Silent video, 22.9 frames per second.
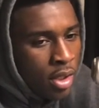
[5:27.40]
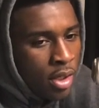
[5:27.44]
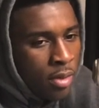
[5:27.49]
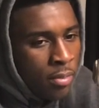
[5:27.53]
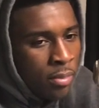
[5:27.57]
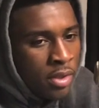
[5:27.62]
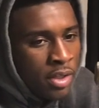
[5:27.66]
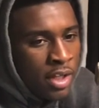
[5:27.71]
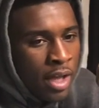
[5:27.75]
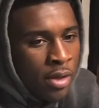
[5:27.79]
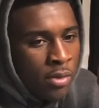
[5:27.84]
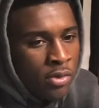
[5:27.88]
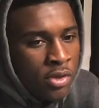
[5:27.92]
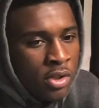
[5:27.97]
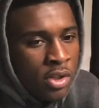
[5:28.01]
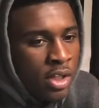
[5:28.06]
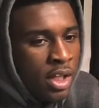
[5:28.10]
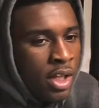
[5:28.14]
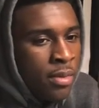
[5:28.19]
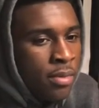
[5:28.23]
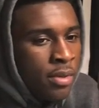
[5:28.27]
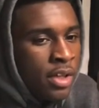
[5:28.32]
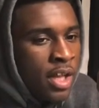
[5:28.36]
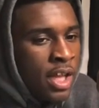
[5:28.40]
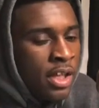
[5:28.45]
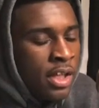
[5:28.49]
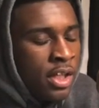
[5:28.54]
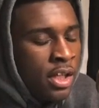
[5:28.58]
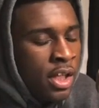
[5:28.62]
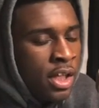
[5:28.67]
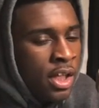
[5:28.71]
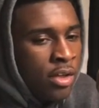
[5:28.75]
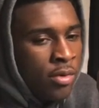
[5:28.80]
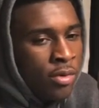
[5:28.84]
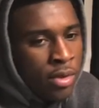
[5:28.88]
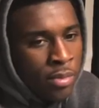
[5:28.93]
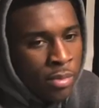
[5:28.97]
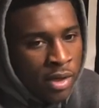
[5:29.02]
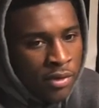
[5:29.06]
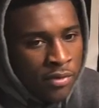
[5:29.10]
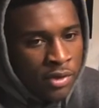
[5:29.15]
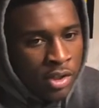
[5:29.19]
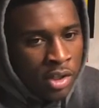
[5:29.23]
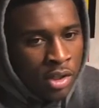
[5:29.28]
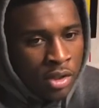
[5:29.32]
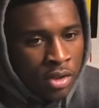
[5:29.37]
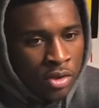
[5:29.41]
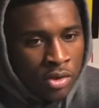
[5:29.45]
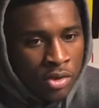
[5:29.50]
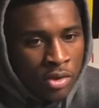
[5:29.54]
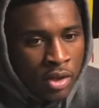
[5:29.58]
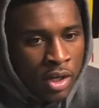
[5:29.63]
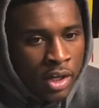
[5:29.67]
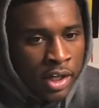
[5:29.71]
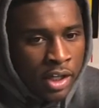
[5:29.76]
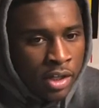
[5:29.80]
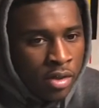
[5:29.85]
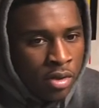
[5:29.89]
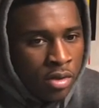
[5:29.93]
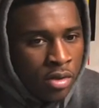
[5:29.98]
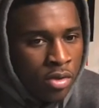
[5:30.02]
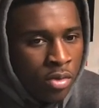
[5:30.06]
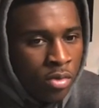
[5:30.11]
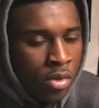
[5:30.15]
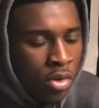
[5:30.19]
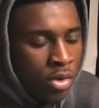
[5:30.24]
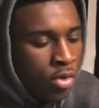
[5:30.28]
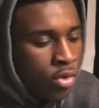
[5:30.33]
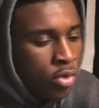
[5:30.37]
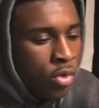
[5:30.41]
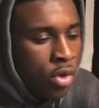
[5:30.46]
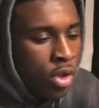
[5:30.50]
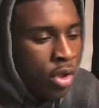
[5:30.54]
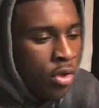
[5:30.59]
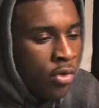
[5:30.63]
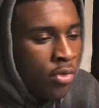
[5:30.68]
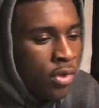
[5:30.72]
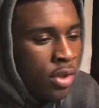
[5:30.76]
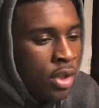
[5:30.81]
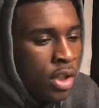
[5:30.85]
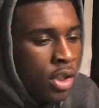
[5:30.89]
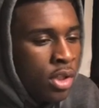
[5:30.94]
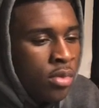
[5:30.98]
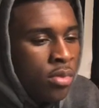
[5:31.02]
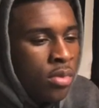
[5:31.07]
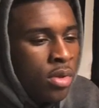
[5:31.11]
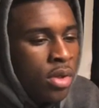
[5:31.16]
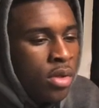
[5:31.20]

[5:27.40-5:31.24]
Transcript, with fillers: But they was deleted, they deleted one of my videos, so I had to, you know, start over another one.